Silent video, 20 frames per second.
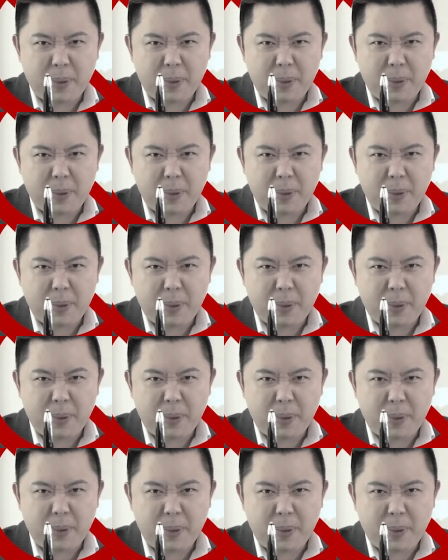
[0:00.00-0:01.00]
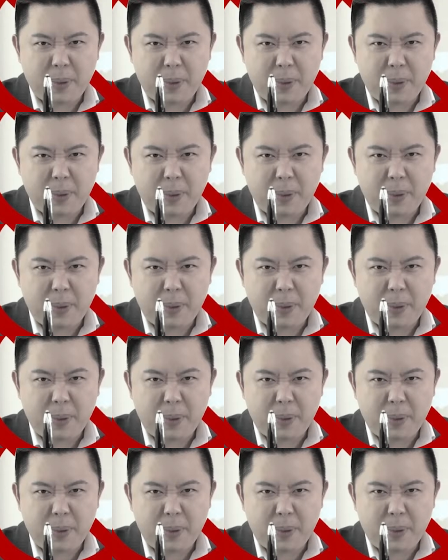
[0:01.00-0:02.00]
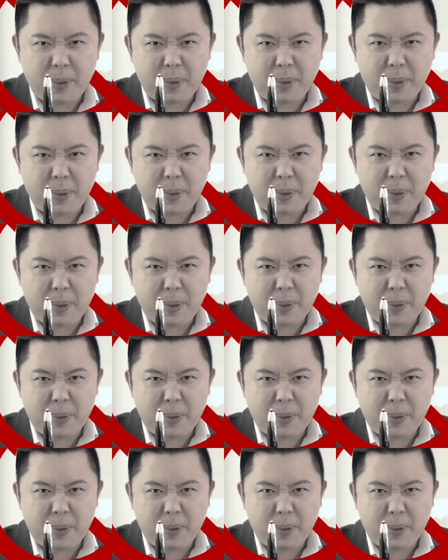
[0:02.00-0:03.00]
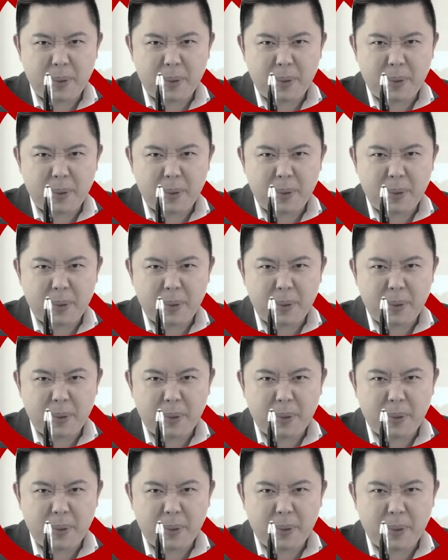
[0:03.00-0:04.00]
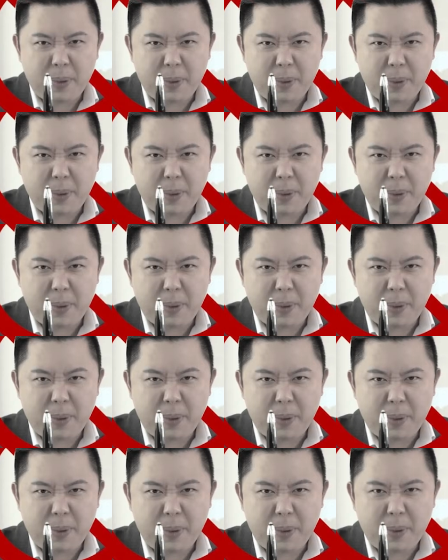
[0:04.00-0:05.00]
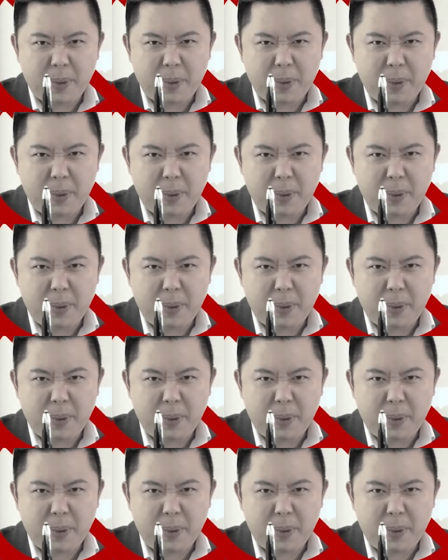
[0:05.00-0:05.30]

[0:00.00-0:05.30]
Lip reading: [no speech]